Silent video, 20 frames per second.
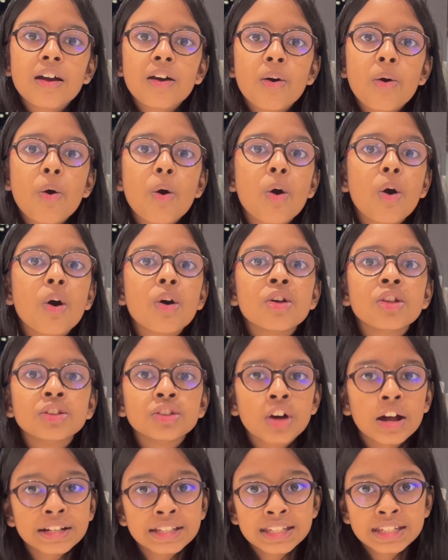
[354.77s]
or
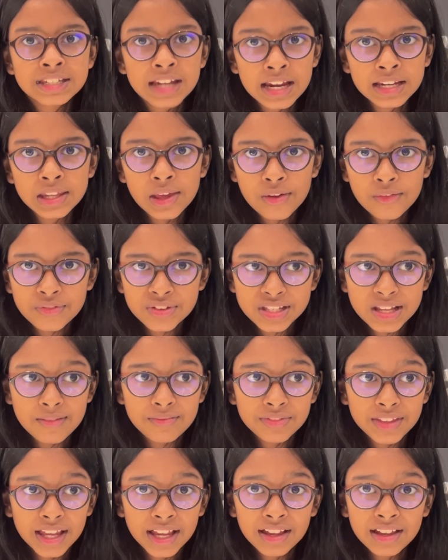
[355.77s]
not studying for
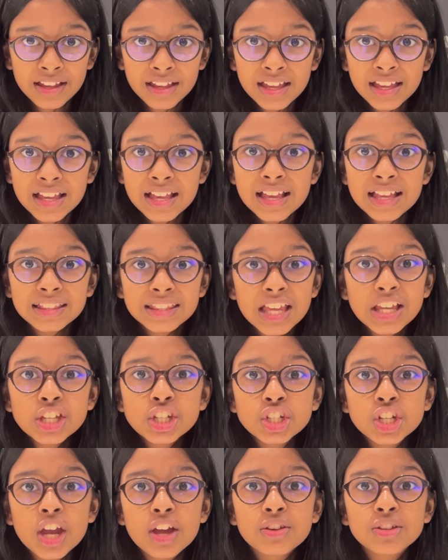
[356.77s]
something.
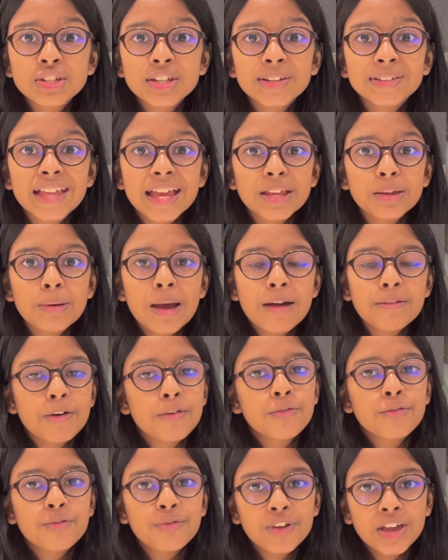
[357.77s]
This shows you that you have
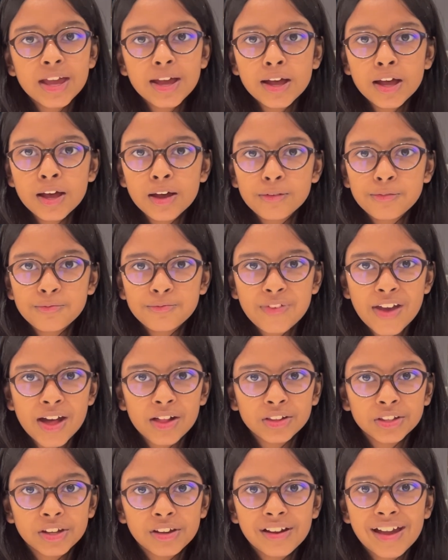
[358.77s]
a fear of
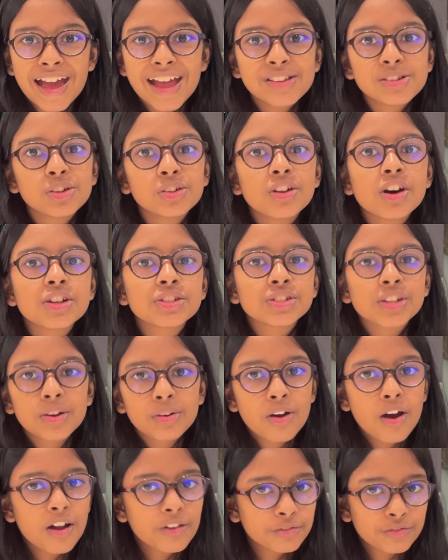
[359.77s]
failure and you're not so
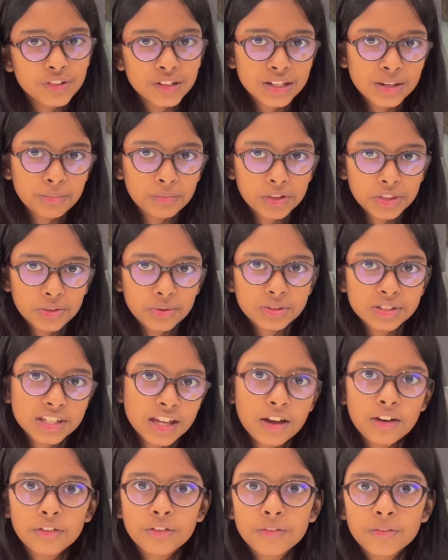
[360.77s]
confident with
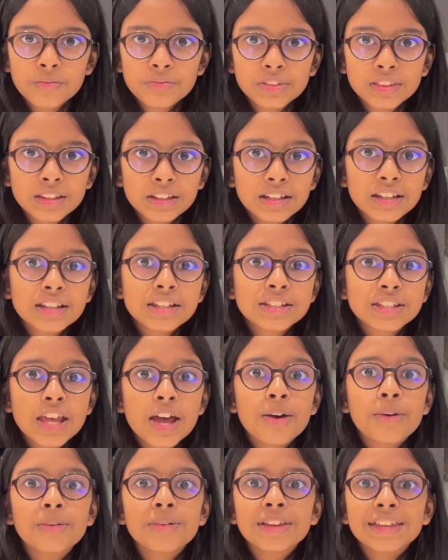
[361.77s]
yourself.
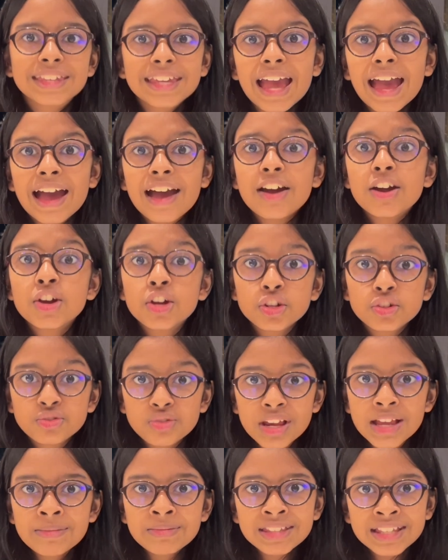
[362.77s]
So yeah, dreams